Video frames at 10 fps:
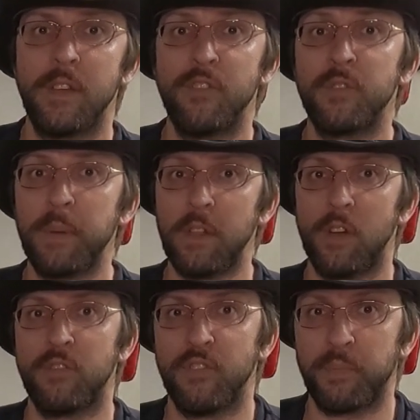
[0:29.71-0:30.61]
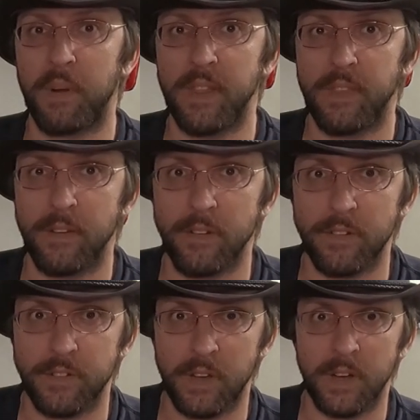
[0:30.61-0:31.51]
Used to belong to his brother
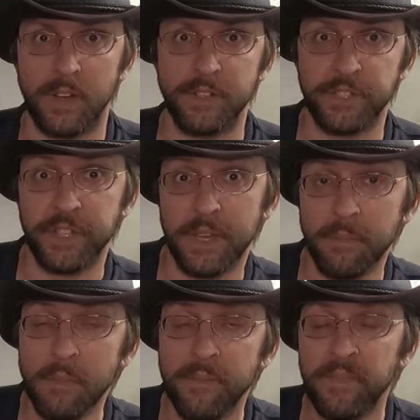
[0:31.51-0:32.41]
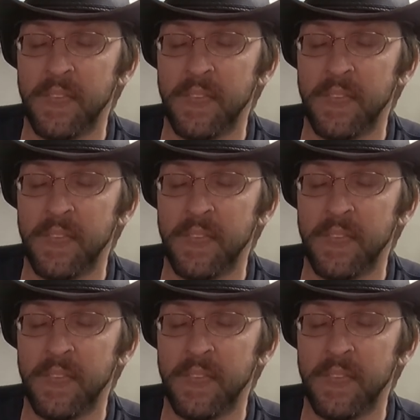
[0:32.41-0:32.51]
Jim.